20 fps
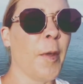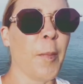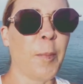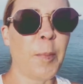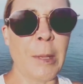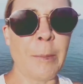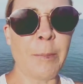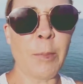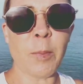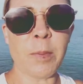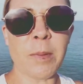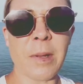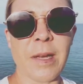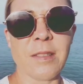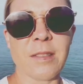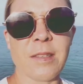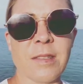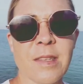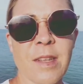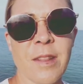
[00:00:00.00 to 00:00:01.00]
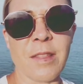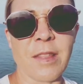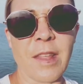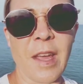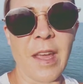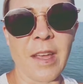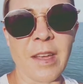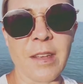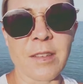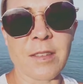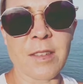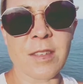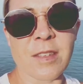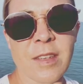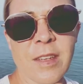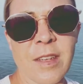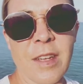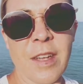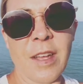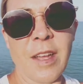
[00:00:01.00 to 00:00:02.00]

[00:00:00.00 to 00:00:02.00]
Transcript: the people, places, and things